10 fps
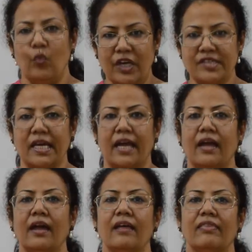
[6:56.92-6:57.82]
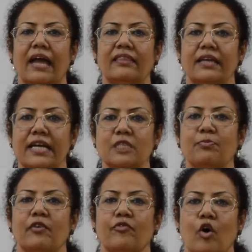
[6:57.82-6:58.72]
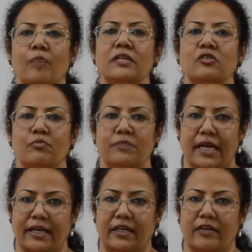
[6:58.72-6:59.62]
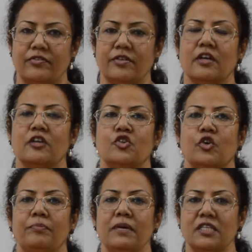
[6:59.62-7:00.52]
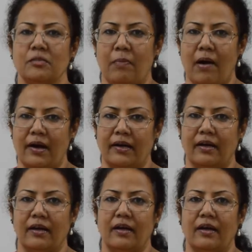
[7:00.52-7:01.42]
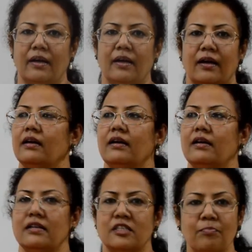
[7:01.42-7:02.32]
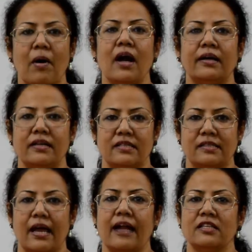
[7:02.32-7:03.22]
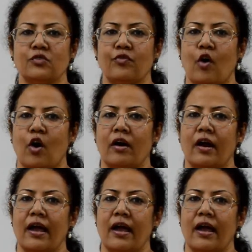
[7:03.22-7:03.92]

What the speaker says: We say that these performance objectives should be SMART. SMART stands for